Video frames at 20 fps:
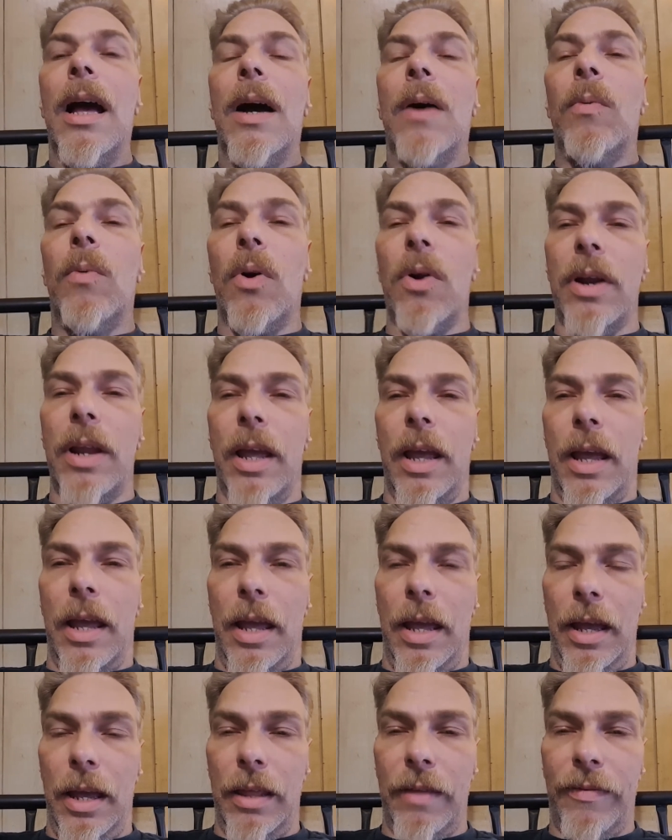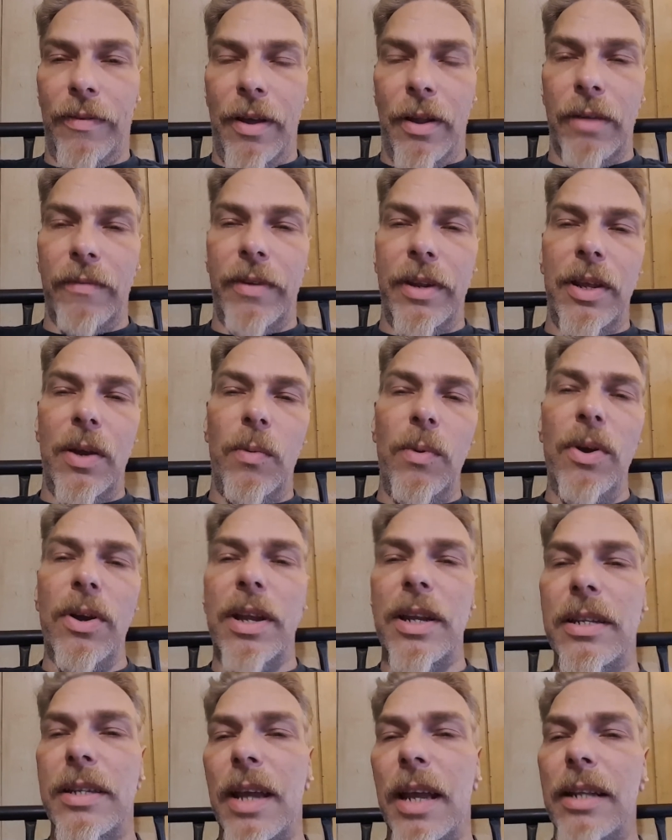Warning, the following video will
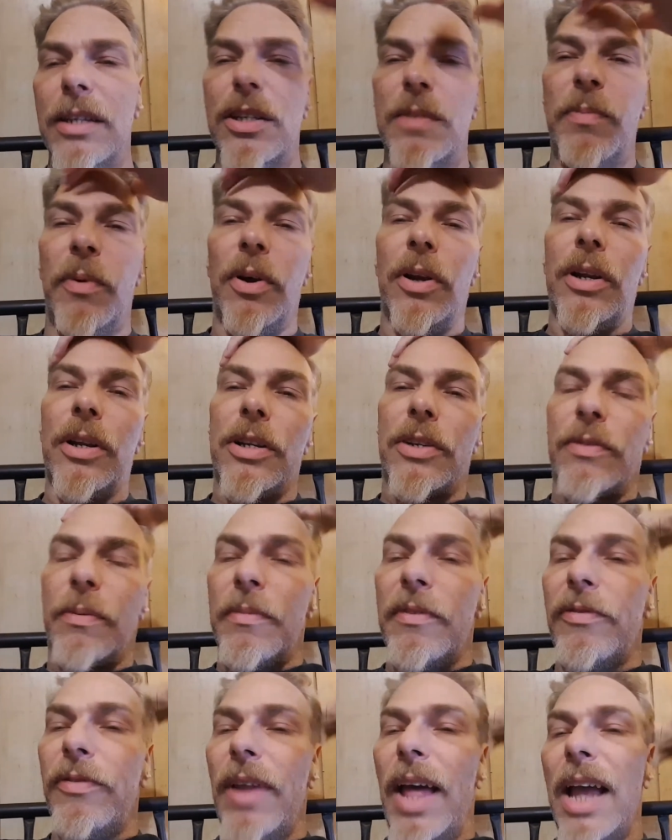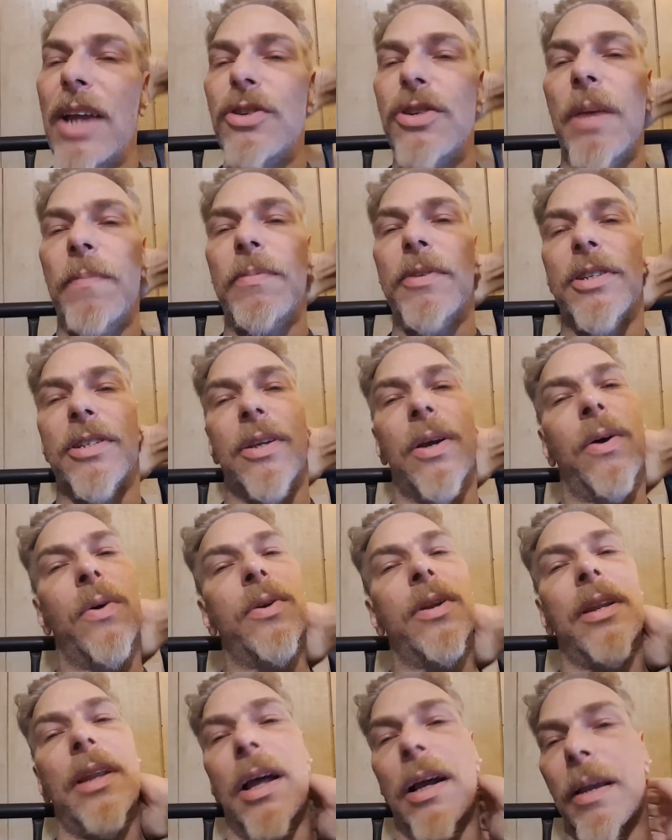contain spoilers from the Flash
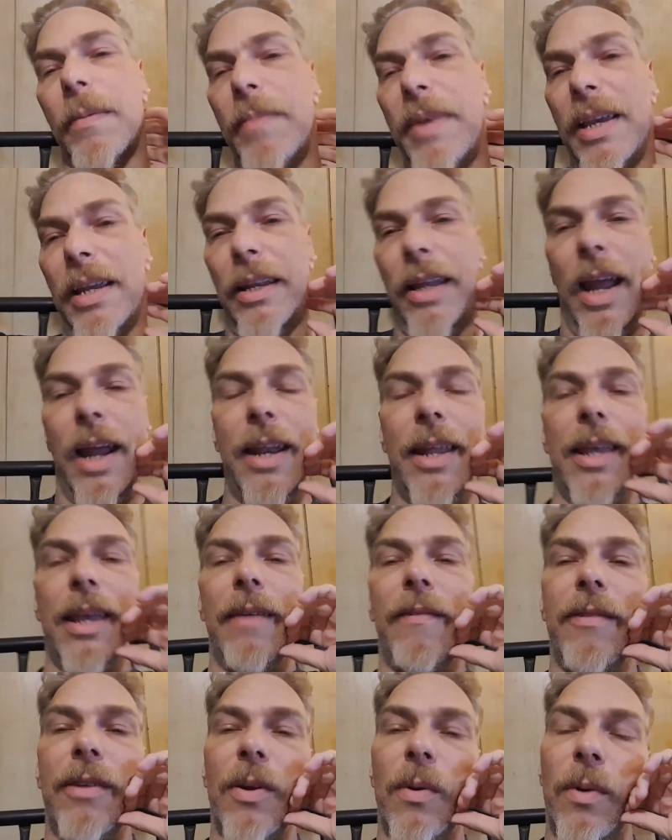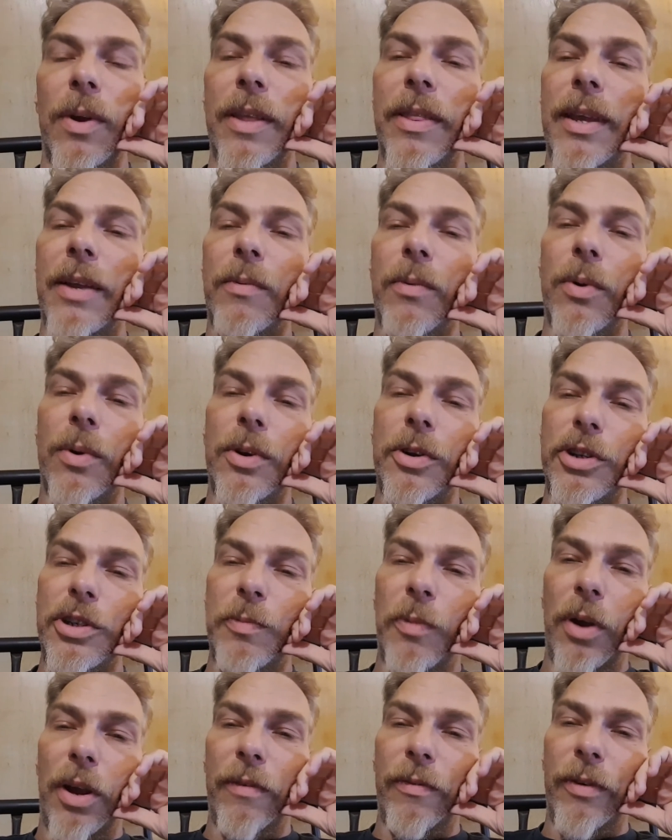episode, Luck Be a Lady. If you don't want anything ruined or
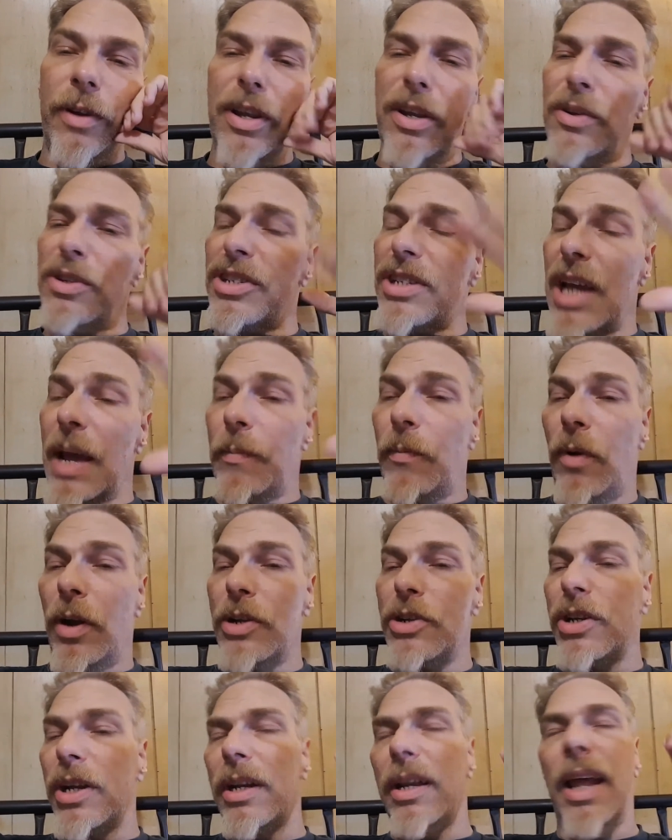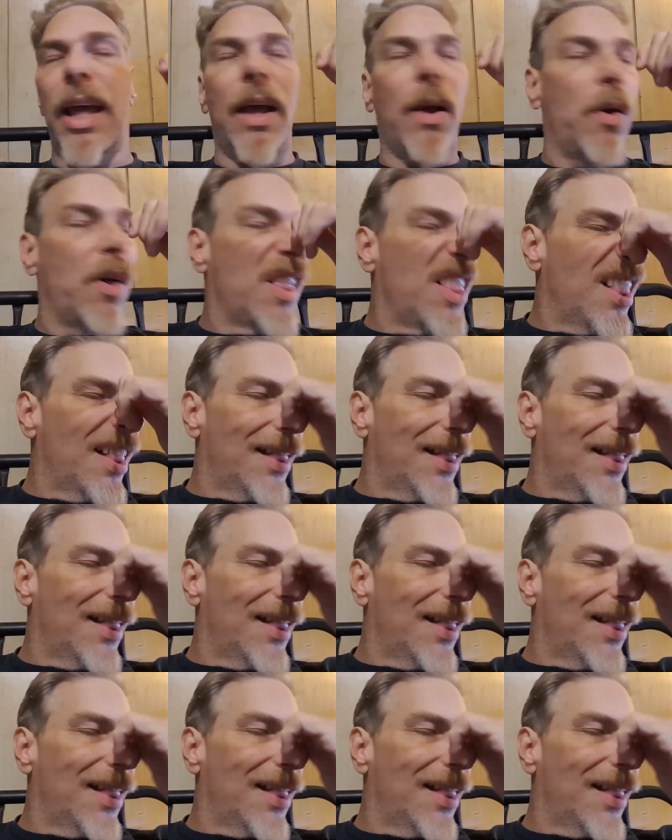spoiled for you, stop watching now.